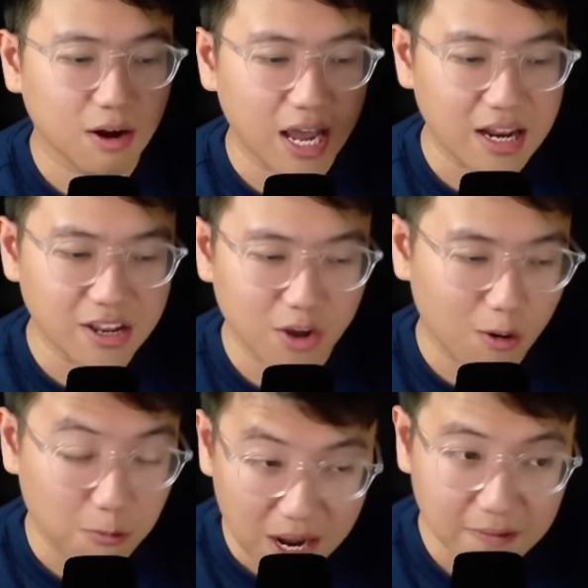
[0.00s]
in
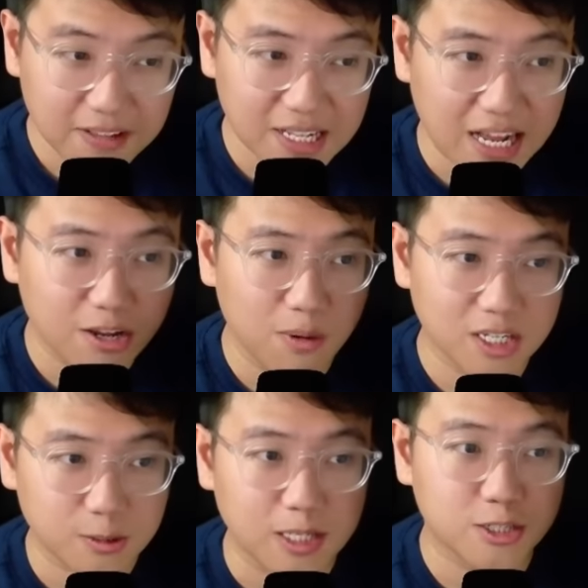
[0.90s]
your Rift, then you want to
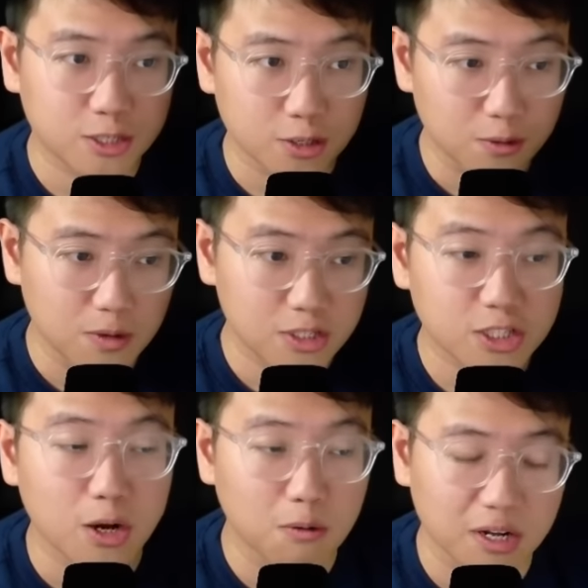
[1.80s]
switch to
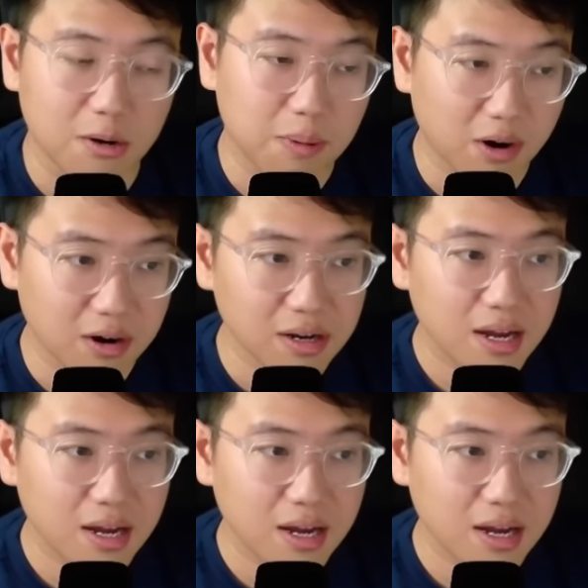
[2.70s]
Snow Leopard.